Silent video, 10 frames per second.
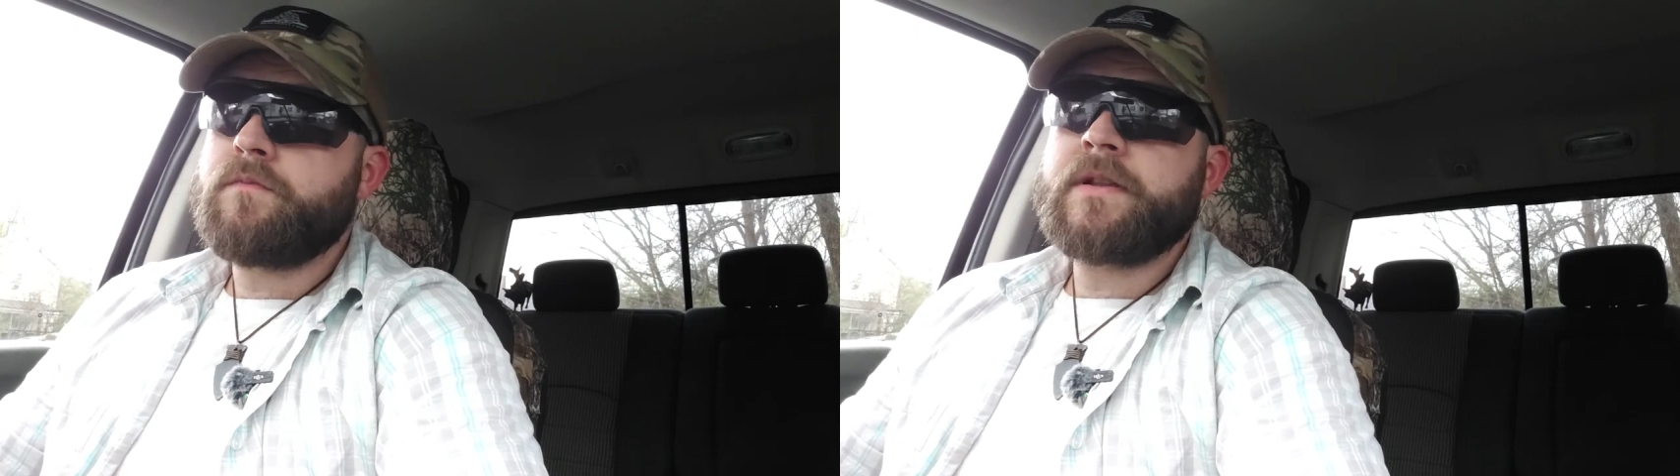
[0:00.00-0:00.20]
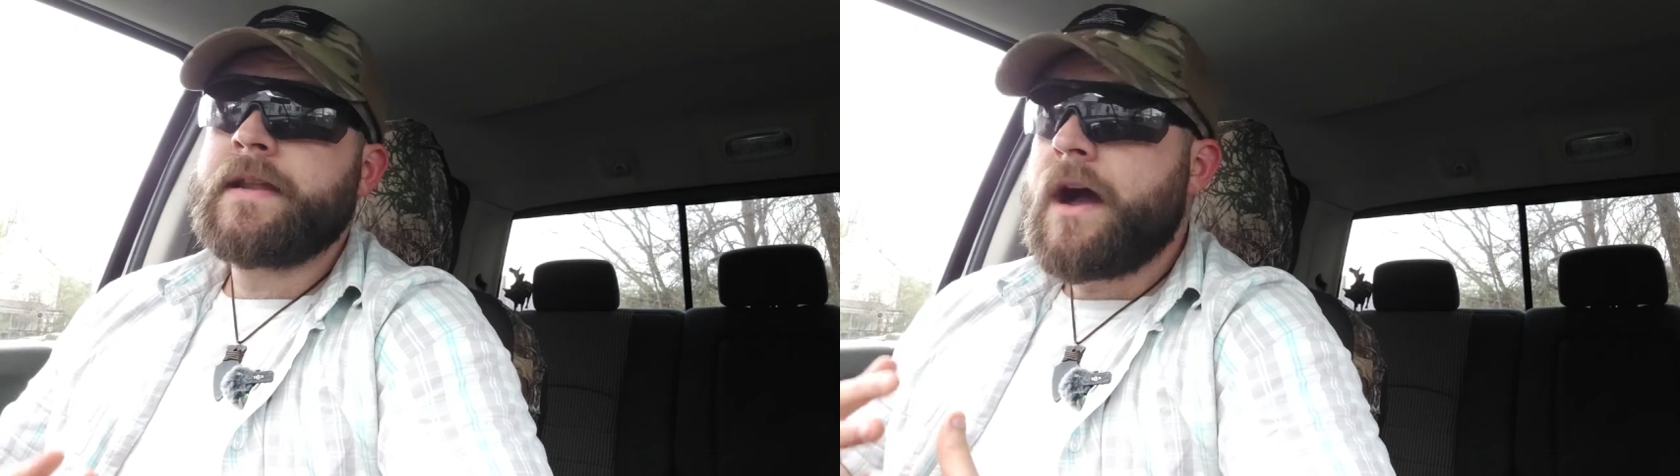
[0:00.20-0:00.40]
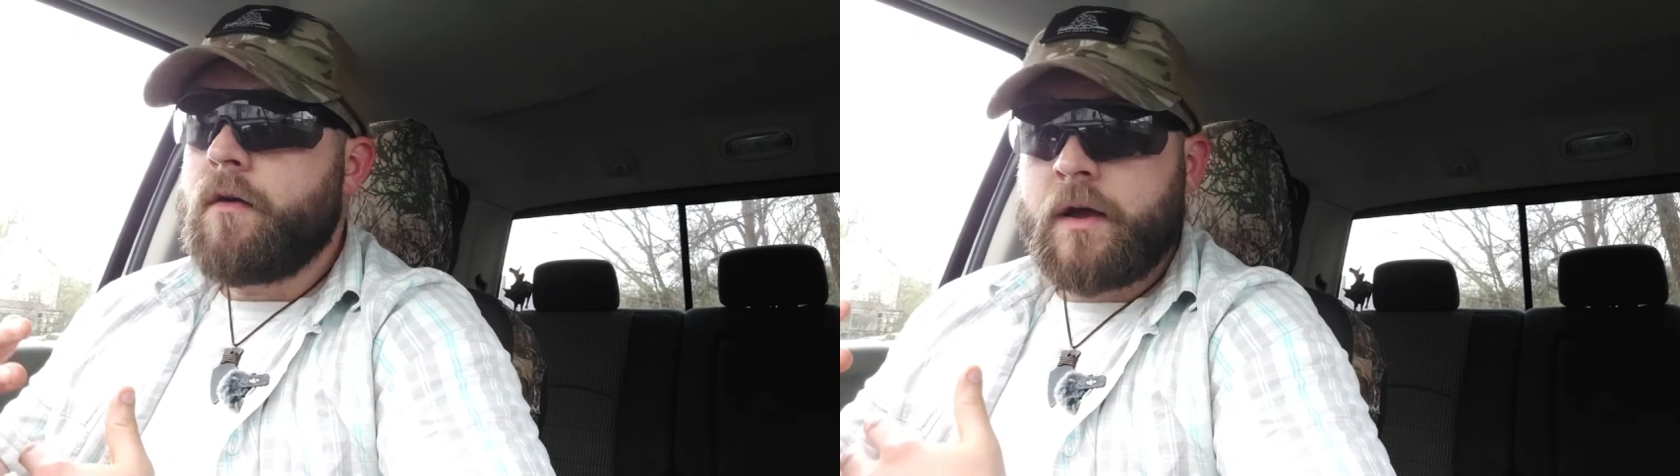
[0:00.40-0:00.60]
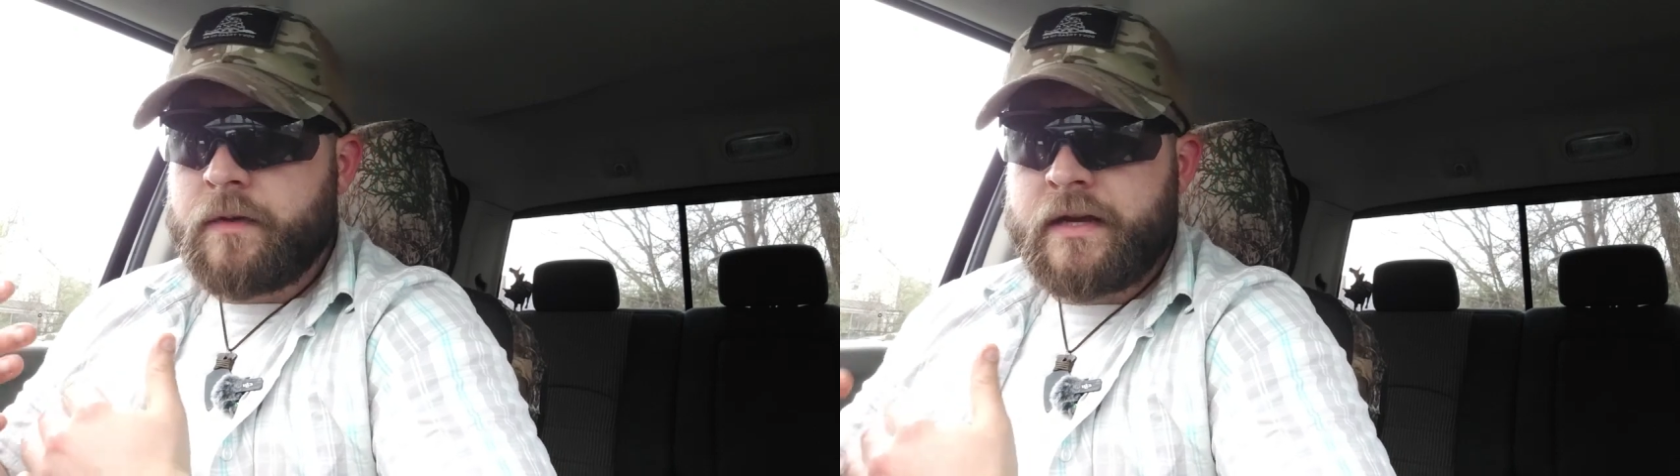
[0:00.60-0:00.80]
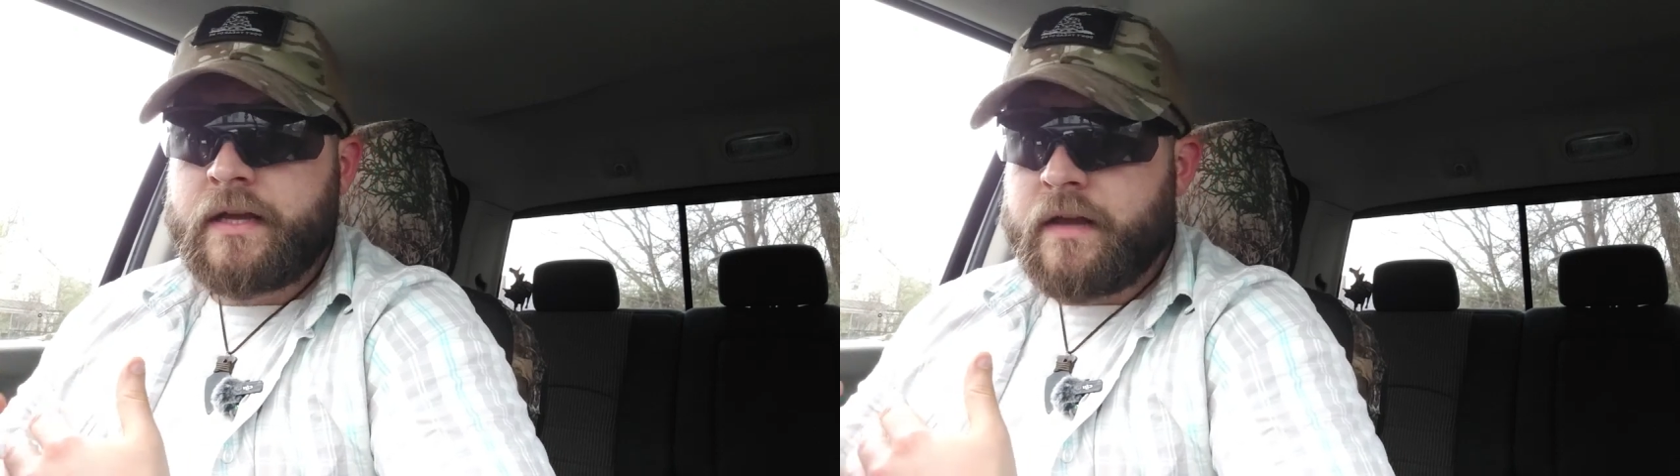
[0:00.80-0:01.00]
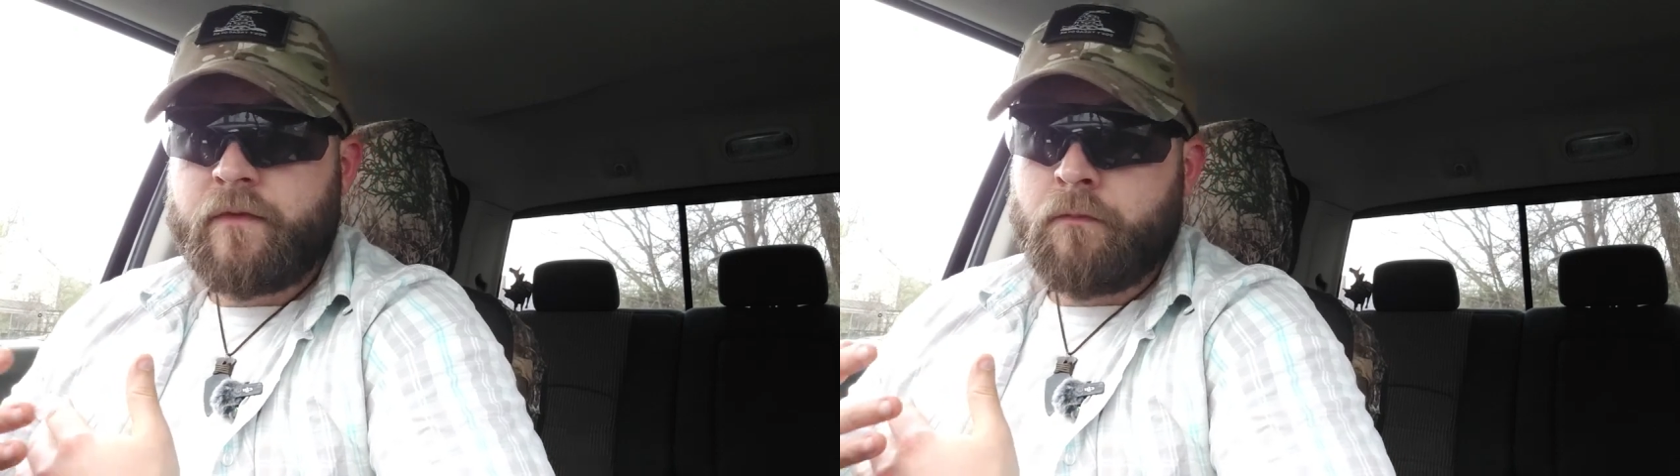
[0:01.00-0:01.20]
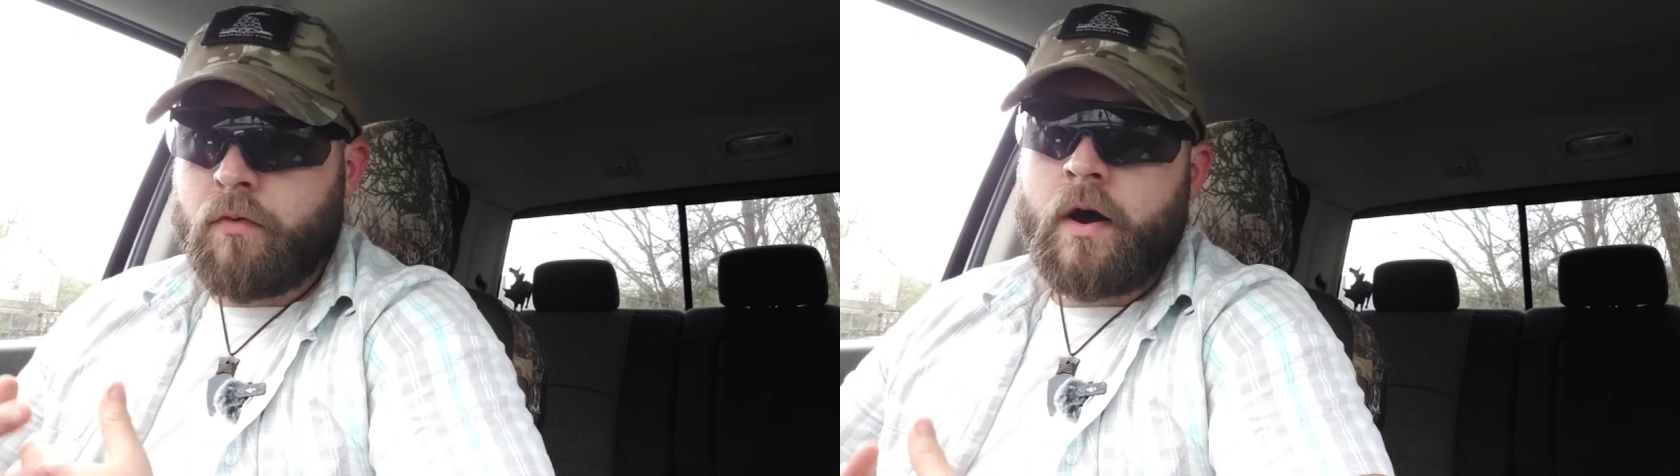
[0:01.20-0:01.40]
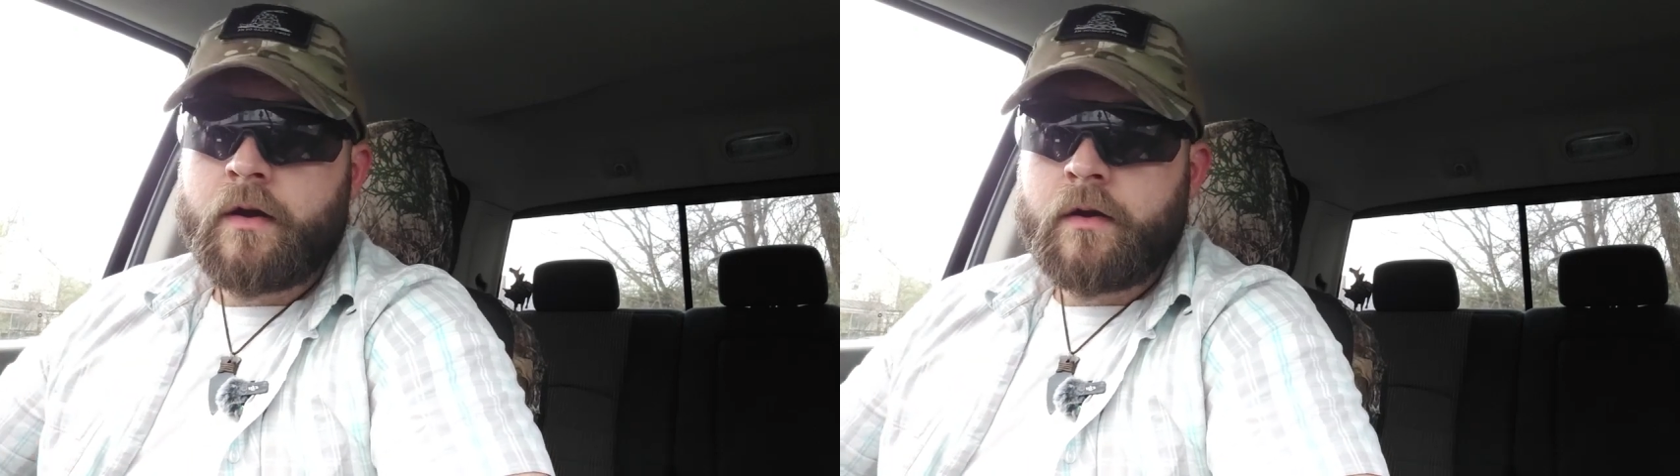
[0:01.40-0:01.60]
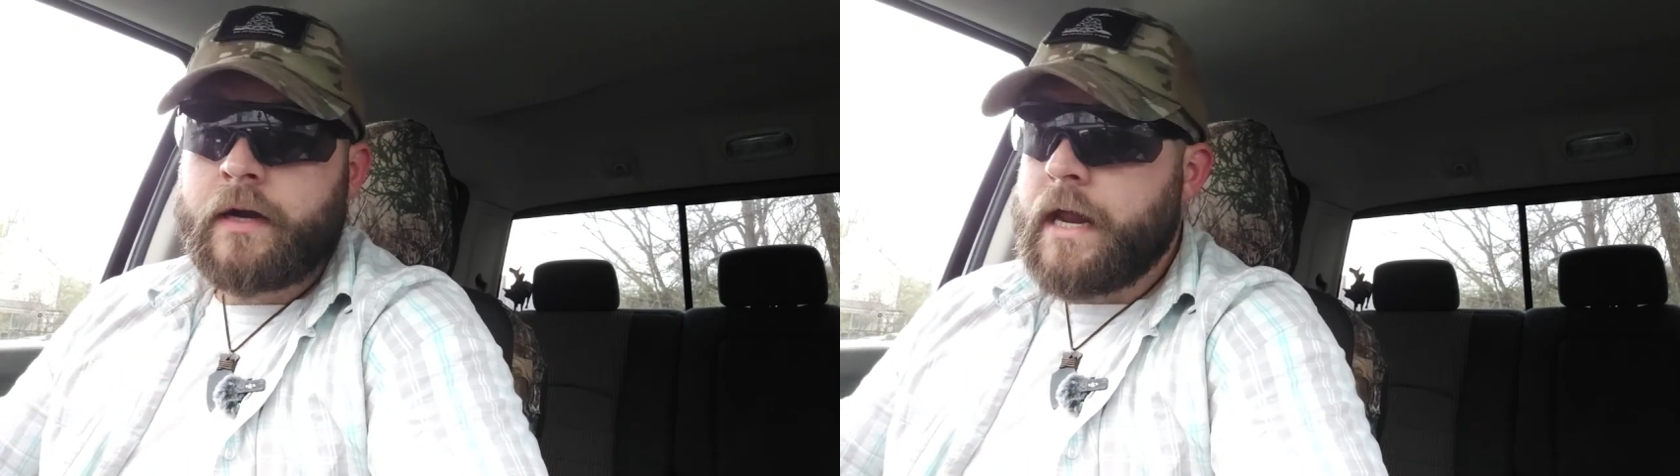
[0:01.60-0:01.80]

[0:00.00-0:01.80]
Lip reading: but now I'm getting even broader,